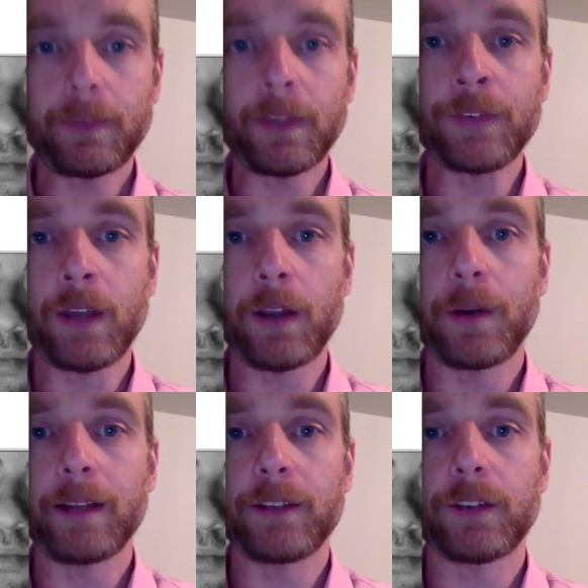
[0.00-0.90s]
So
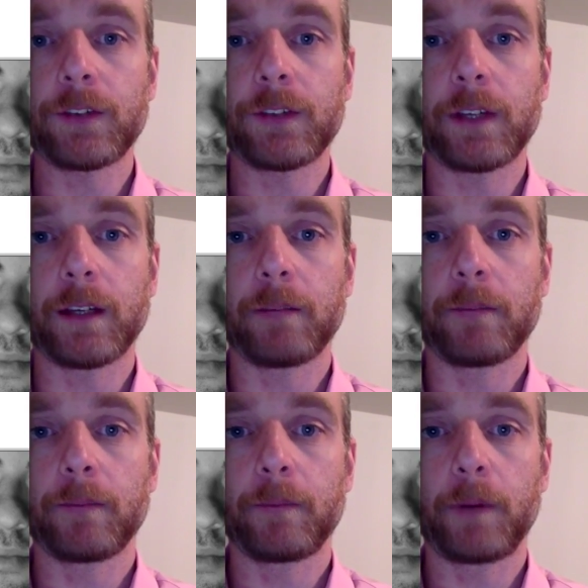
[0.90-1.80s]
let's just
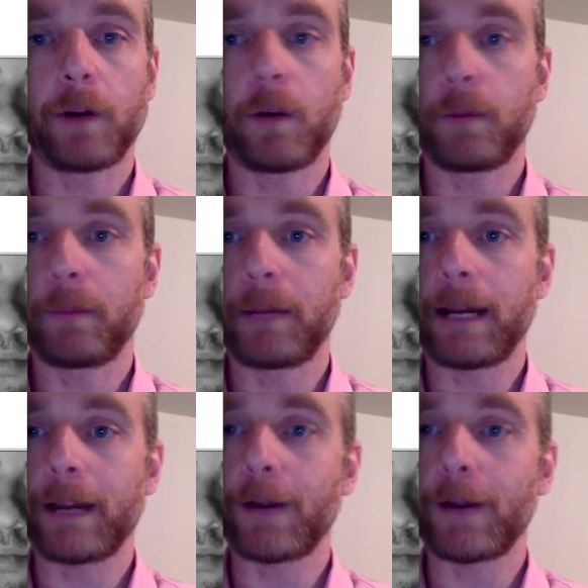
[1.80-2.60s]
pop back